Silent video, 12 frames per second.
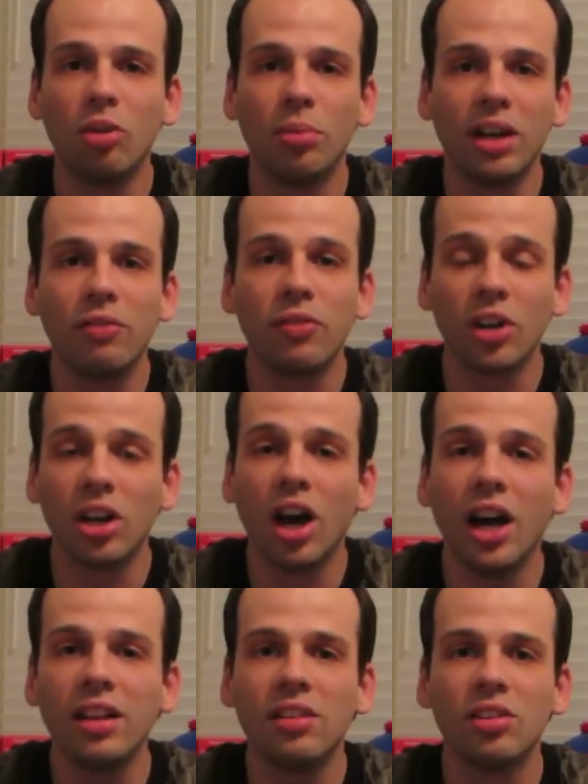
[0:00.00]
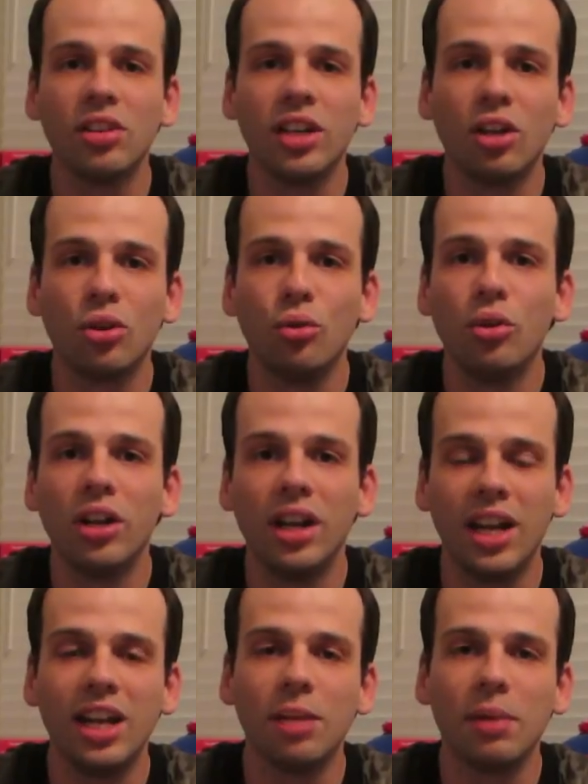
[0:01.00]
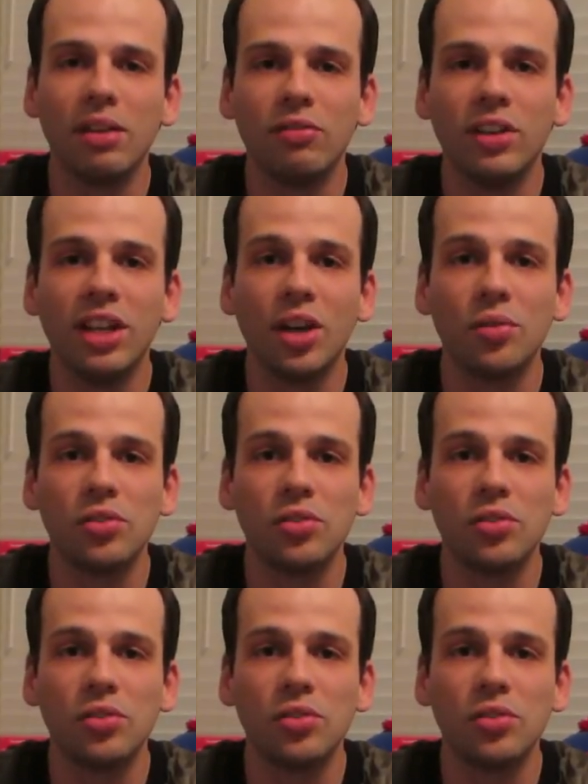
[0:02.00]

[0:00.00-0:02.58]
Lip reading: but I forgot to include it in any of my videos,